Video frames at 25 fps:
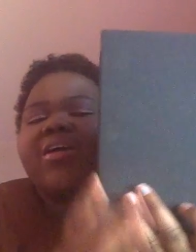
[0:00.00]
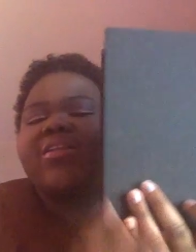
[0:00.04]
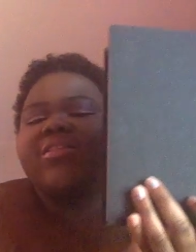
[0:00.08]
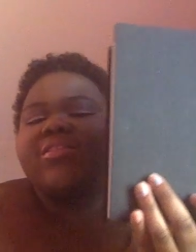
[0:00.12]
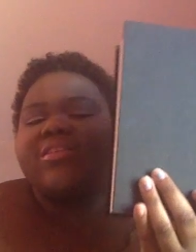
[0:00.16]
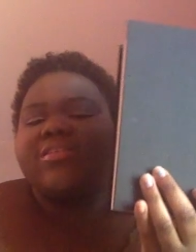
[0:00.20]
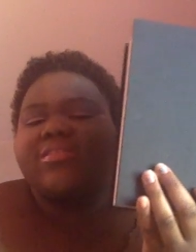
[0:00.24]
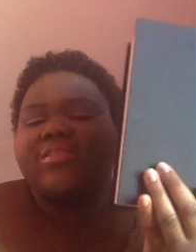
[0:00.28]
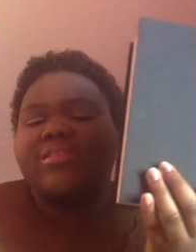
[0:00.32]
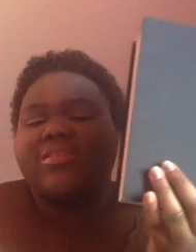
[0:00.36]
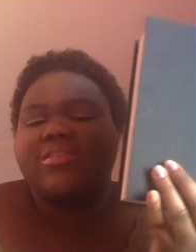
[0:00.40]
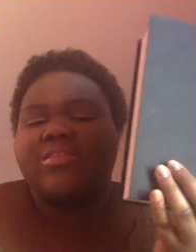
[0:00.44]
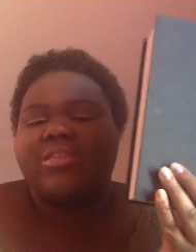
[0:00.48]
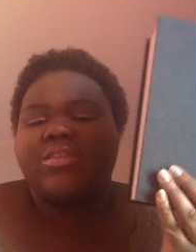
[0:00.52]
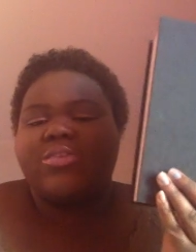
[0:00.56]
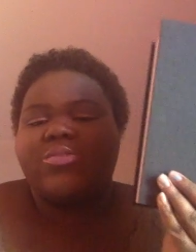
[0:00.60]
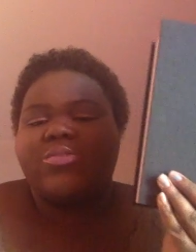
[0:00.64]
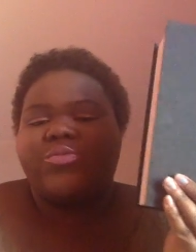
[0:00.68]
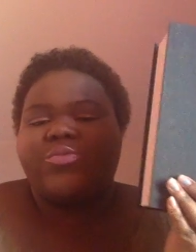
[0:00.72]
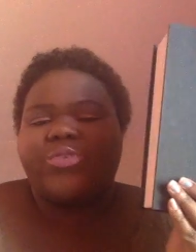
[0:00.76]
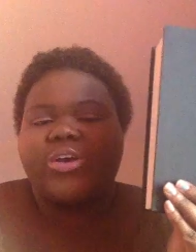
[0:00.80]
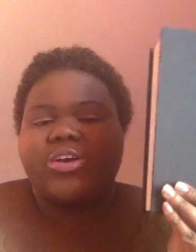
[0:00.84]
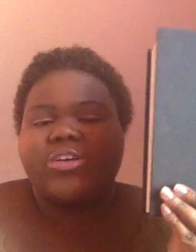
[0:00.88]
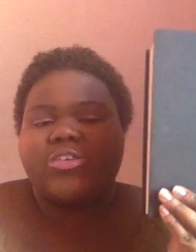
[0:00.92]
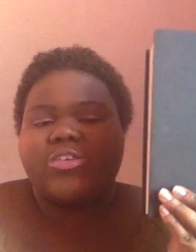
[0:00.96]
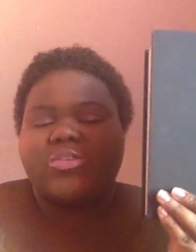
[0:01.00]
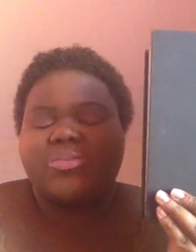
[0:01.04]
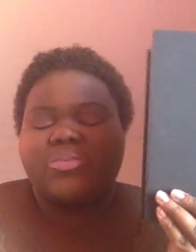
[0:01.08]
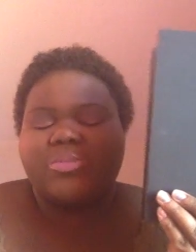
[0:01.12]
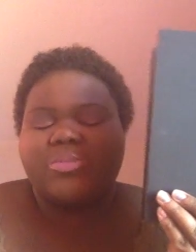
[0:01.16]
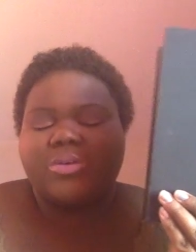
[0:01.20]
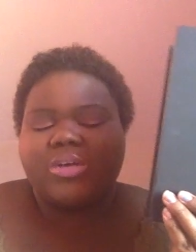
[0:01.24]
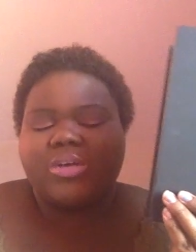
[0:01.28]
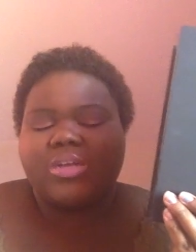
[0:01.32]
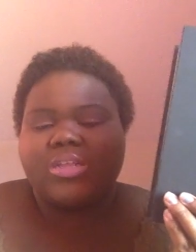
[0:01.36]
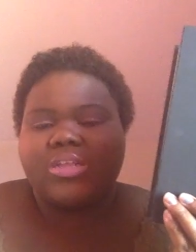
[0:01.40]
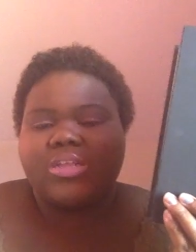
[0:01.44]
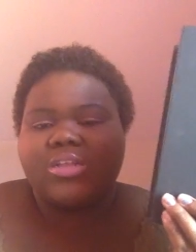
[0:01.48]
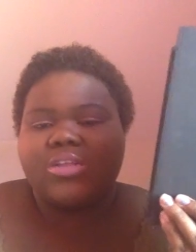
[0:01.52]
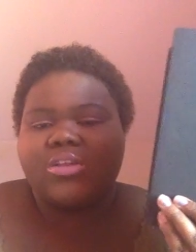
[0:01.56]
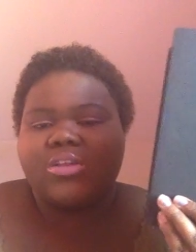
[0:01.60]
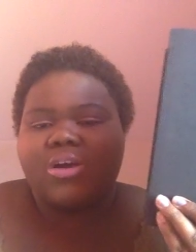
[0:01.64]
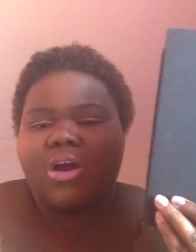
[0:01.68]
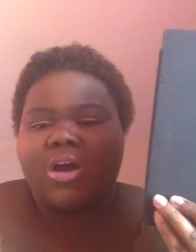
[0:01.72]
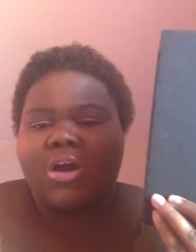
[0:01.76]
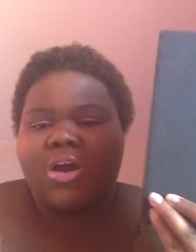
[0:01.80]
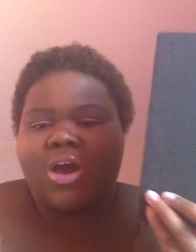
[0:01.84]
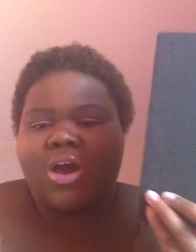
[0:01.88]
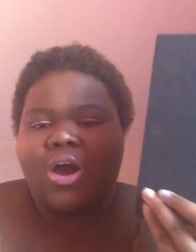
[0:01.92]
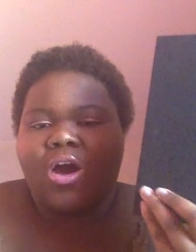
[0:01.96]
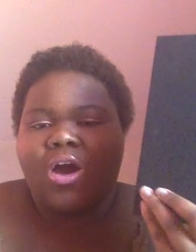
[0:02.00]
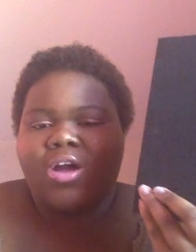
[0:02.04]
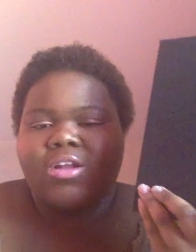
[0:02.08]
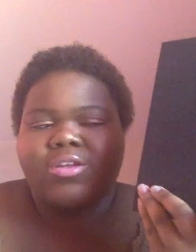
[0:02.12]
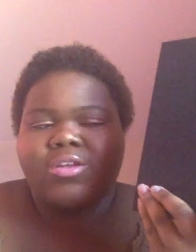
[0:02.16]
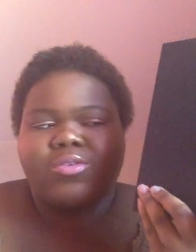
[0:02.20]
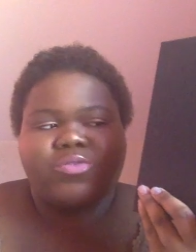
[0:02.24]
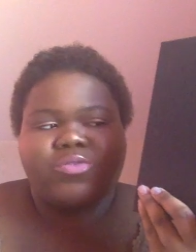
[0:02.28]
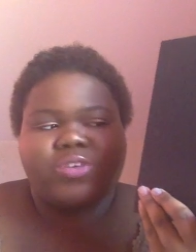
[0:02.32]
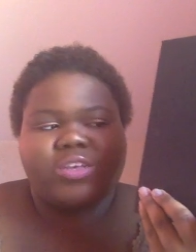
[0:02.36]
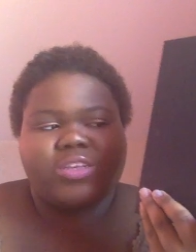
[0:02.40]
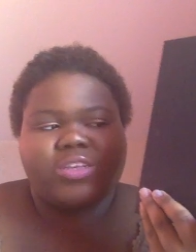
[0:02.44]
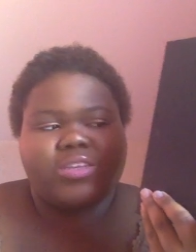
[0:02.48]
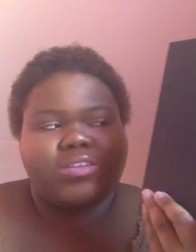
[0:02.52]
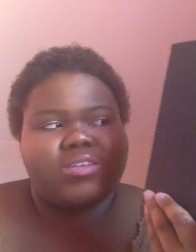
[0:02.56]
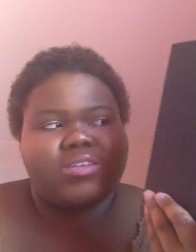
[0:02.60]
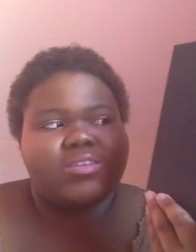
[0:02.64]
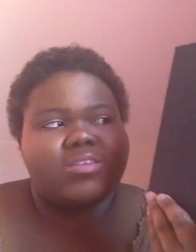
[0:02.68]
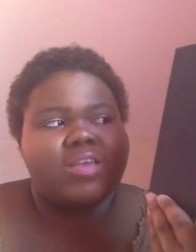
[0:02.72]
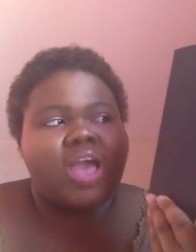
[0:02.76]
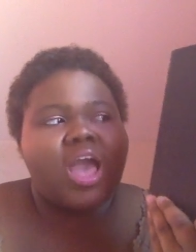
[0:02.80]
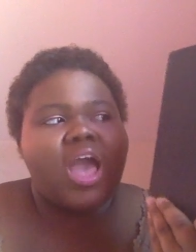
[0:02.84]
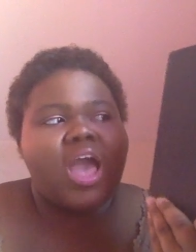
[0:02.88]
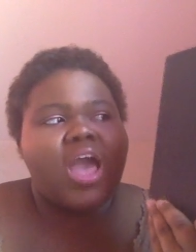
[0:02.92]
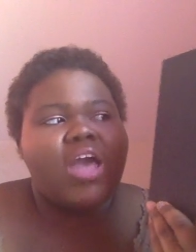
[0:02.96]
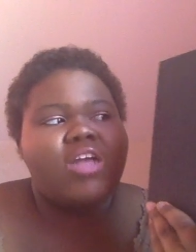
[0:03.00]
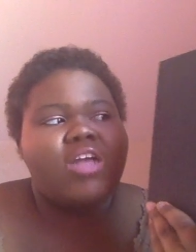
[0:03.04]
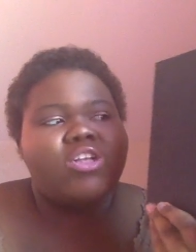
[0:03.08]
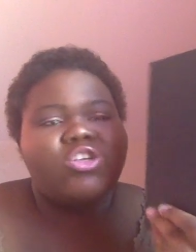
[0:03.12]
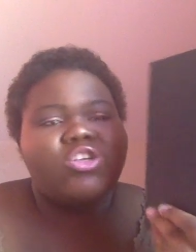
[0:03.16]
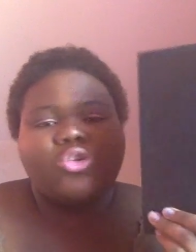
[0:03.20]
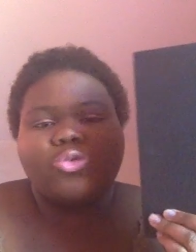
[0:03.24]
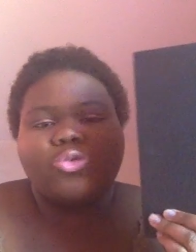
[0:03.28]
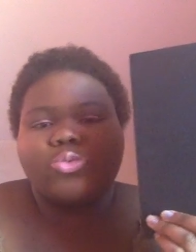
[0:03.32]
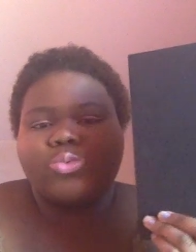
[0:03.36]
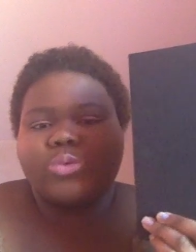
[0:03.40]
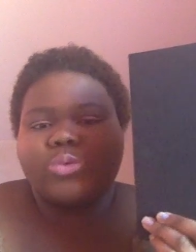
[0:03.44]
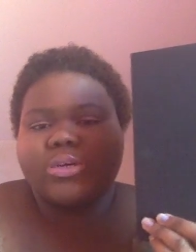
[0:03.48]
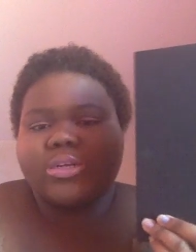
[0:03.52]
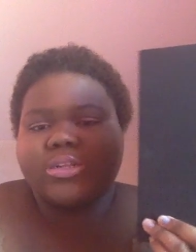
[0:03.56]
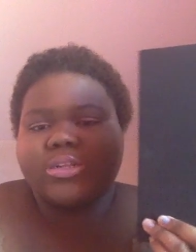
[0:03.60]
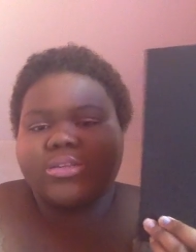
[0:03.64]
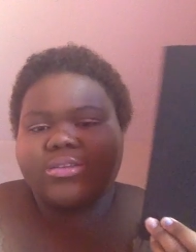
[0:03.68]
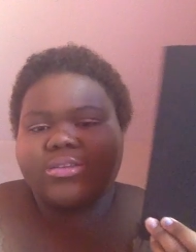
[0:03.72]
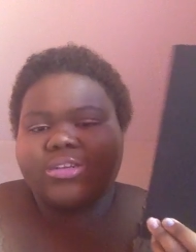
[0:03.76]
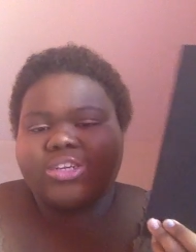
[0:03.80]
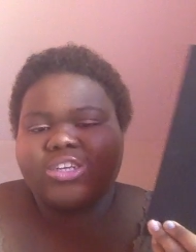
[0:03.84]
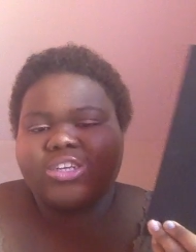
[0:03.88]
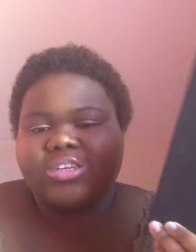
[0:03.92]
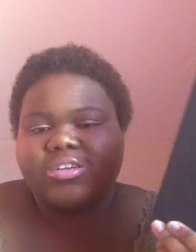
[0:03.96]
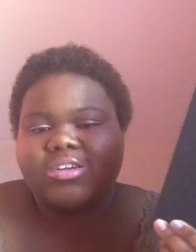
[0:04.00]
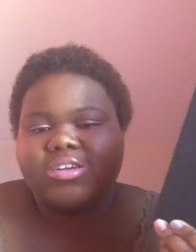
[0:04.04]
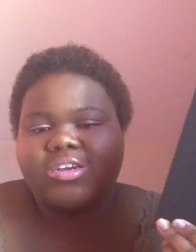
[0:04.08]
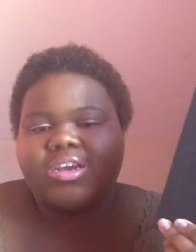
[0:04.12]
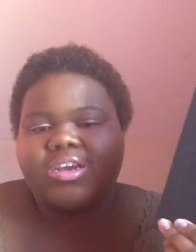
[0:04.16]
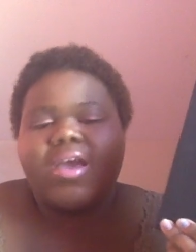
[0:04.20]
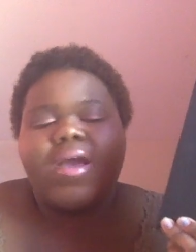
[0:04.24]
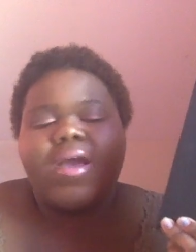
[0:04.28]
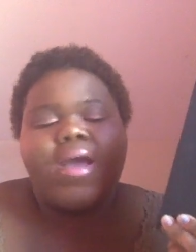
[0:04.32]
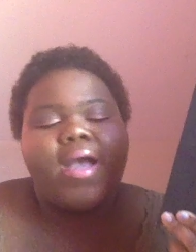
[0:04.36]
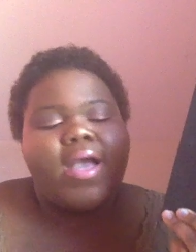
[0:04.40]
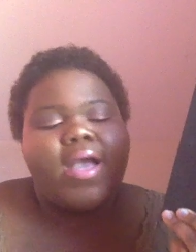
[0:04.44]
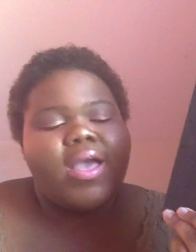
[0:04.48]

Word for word: This is the first book in the Dark Artifices trilogy.